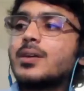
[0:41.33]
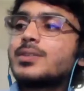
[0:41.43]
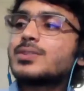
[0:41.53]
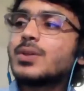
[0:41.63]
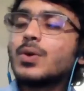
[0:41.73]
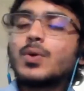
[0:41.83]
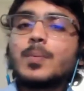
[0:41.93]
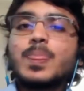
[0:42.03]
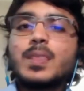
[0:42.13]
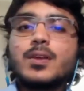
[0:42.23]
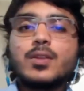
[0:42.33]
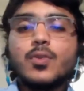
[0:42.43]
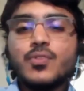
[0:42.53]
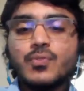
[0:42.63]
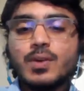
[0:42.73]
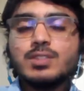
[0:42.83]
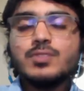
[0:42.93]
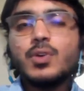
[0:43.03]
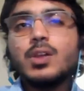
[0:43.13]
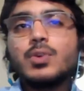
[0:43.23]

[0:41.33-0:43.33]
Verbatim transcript: So, you know, first of all,